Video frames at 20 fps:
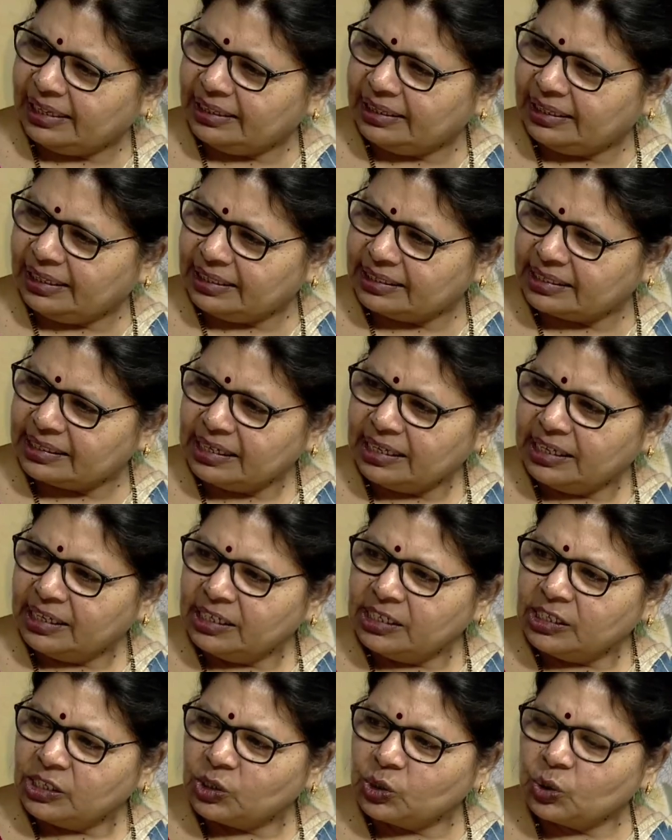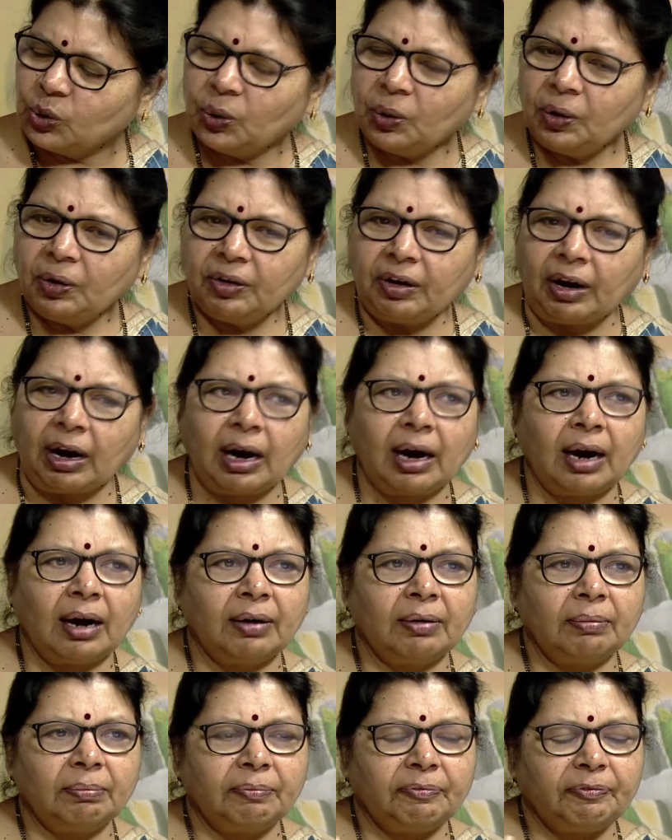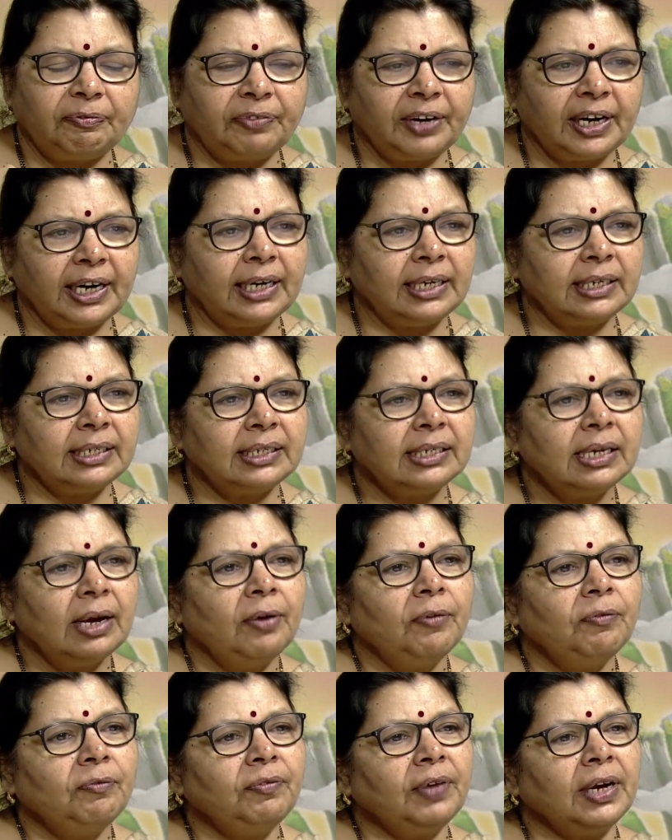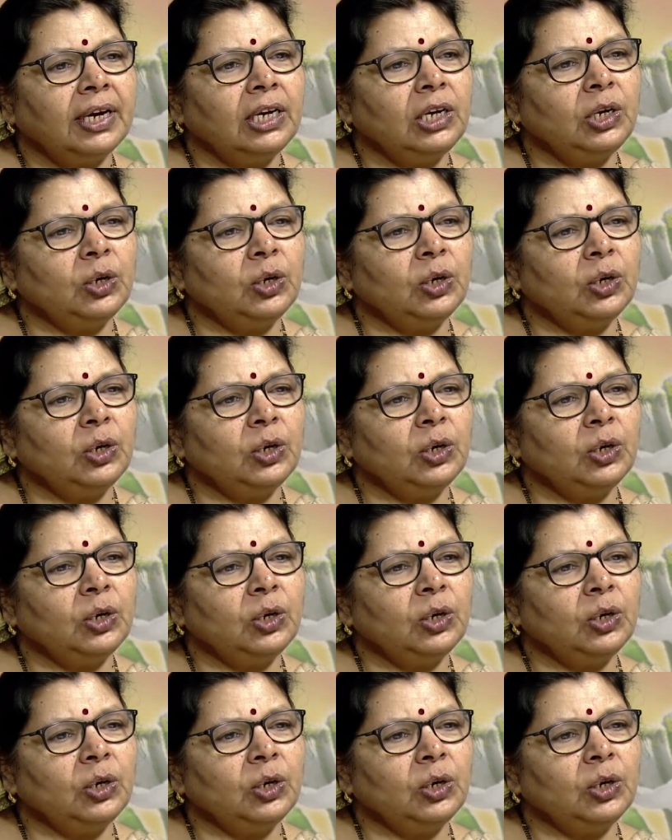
and this. So uh, friends, when